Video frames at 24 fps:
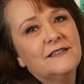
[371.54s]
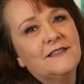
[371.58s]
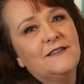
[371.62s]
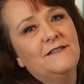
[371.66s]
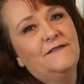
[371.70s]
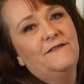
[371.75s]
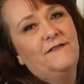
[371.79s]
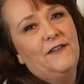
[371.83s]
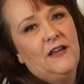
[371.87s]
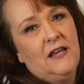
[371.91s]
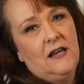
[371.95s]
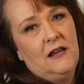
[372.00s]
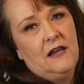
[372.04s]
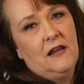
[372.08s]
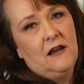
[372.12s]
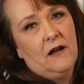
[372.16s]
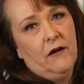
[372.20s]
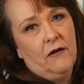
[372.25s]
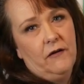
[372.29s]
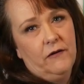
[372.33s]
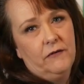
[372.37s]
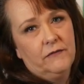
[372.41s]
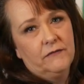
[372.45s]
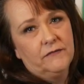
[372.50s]
the
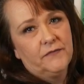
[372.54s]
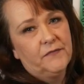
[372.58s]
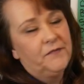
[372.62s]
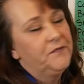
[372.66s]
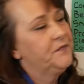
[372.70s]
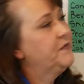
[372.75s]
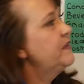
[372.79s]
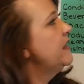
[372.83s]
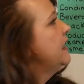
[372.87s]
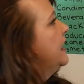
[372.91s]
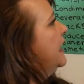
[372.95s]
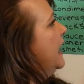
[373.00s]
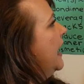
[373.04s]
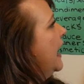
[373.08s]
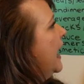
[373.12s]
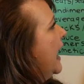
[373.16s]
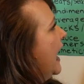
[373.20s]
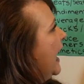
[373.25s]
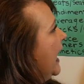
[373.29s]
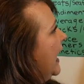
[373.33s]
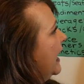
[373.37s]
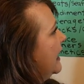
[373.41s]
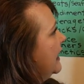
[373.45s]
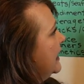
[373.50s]
video
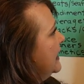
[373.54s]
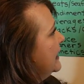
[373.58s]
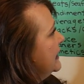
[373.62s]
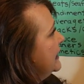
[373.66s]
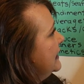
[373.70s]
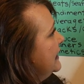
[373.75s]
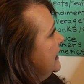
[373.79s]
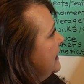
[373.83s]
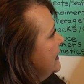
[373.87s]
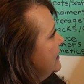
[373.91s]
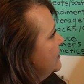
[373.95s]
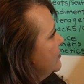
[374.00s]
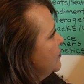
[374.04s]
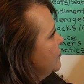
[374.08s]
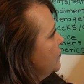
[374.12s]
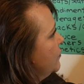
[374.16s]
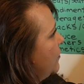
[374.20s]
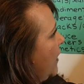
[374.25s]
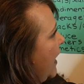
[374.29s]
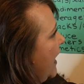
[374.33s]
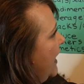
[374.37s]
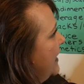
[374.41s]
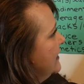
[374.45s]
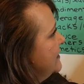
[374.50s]
and at least
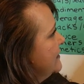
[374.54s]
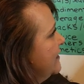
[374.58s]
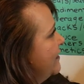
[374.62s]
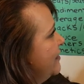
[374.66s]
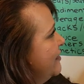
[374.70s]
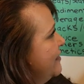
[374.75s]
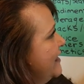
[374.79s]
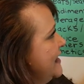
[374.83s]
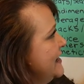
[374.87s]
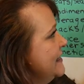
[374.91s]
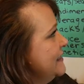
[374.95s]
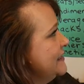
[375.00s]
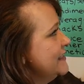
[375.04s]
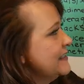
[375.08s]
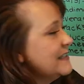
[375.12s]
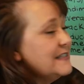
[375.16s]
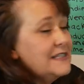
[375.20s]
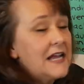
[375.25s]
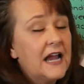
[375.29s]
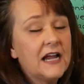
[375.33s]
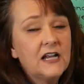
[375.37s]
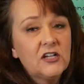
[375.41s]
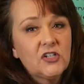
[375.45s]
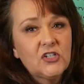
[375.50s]
write these
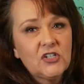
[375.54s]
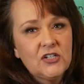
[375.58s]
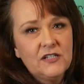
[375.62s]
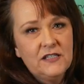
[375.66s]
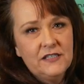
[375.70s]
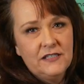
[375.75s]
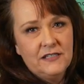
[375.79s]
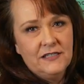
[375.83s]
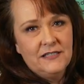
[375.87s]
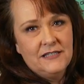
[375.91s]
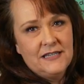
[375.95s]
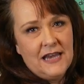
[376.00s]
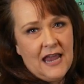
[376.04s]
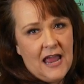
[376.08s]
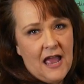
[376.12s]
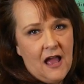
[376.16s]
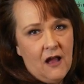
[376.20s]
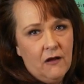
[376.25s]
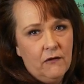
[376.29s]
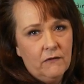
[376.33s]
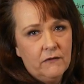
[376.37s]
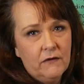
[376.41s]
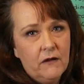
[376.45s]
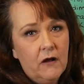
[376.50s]
sections
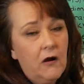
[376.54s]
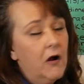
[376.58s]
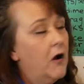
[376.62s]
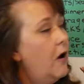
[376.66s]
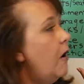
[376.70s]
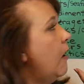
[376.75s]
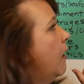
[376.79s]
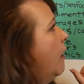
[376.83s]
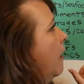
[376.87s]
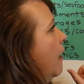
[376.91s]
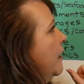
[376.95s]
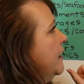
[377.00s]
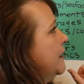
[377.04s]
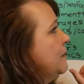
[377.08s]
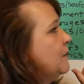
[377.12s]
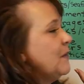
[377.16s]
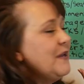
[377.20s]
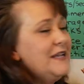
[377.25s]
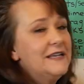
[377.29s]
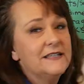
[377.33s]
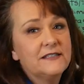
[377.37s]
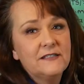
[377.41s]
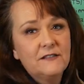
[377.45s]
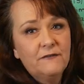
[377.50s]
down on a
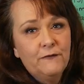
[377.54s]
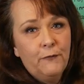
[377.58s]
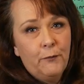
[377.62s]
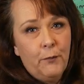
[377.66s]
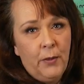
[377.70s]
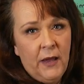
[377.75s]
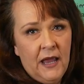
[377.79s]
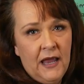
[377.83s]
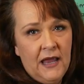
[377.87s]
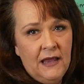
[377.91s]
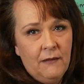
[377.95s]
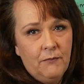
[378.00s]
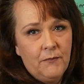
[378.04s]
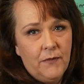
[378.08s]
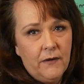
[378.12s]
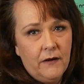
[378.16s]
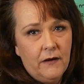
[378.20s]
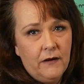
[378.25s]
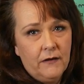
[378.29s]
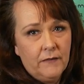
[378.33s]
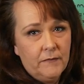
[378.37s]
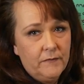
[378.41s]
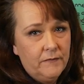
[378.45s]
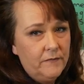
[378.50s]
piece of
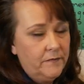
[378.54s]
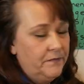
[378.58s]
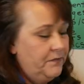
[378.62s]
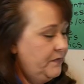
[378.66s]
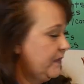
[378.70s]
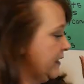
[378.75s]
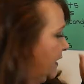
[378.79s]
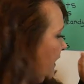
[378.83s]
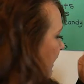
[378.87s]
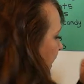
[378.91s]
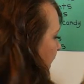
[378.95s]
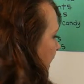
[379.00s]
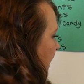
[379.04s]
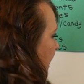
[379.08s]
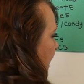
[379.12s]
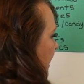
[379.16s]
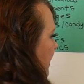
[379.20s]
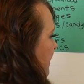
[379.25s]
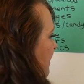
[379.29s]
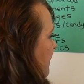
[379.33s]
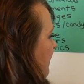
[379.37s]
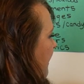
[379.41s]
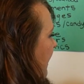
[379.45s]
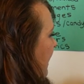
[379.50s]
paper.
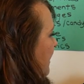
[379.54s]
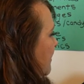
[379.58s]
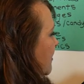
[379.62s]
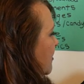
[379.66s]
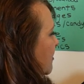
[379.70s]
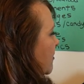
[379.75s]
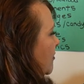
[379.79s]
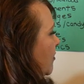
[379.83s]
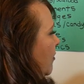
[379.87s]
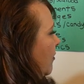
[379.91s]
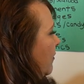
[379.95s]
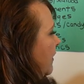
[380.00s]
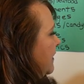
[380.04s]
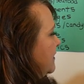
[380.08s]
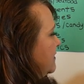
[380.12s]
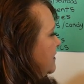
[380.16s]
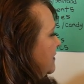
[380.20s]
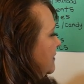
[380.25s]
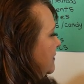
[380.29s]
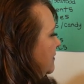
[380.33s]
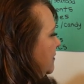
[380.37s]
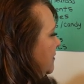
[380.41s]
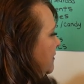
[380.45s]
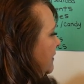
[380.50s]
Then you're going
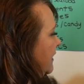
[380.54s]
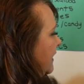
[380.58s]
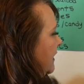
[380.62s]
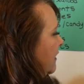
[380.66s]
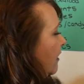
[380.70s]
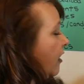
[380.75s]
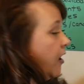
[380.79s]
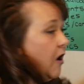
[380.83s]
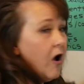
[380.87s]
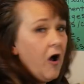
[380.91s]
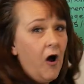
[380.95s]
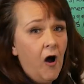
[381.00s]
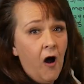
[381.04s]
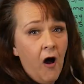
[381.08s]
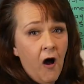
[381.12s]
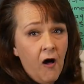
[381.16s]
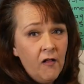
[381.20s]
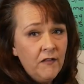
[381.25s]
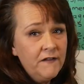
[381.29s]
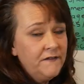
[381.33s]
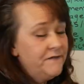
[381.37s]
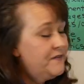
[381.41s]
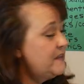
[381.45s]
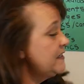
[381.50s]
to look at
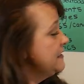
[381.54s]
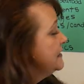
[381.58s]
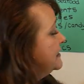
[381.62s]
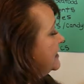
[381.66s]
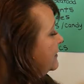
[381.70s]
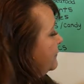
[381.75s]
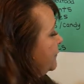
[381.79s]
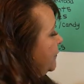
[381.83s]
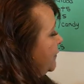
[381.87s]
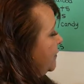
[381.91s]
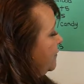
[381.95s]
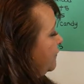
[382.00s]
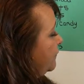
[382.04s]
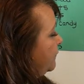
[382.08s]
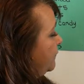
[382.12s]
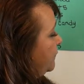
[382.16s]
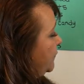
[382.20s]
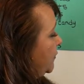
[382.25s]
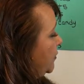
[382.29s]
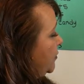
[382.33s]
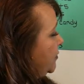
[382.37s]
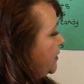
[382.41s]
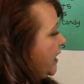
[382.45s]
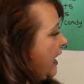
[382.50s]
all of the different
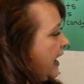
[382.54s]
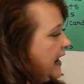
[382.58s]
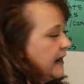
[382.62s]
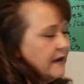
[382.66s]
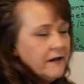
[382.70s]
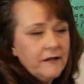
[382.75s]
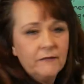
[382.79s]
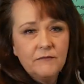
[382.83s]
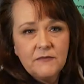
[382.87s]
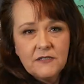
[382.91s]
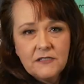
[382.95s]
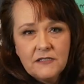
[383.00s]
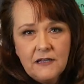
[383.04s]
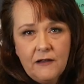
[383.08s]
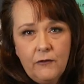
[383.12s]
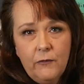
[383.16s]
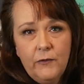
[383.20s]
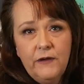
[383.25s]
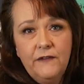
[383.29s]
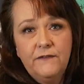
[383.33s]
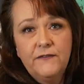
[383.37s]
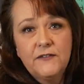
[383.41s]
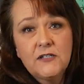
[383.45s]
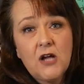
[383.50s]
food items that
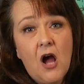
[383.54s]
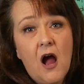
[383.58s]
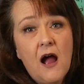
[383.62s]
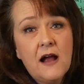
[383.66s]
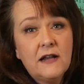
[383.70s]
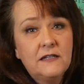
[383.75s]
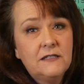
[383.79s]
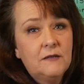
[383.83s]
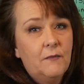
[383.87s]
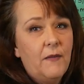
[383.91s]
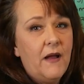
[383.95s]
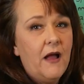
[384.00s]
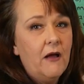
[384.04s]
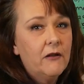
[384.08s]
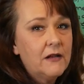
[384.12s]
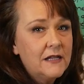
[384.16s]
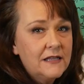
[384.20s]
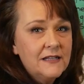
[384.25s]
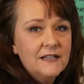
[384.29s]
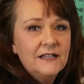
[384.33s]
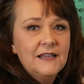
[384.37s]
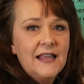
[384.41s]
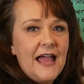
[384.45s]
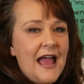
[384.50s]
we've talked about
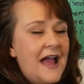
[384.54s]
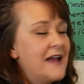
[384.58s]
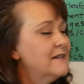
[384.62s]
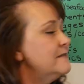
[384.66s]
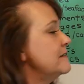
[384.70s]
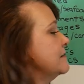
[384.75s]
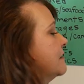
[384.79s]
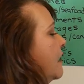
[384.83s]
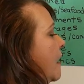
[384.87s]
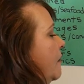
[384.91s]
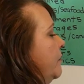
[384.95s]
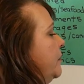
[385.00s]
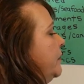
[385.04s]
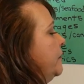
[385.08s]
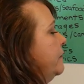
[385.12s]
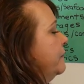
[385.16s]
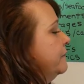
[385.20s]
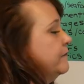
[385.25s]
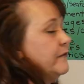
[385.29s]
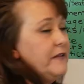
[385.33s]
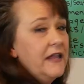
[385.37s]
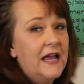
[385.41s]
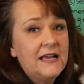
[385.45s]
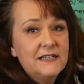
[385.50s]
in the last couple
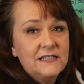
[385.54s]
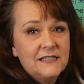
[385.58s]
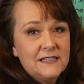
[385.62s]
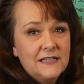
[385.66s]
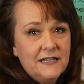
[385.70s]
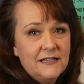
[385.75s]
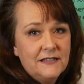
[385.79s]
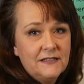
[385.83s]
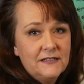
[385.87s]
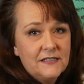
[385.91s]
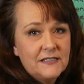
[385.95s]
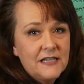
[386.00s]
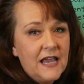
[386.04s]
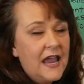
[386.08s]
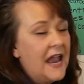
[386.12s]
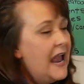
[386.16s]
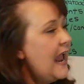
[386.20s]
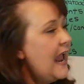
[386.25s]
of lessons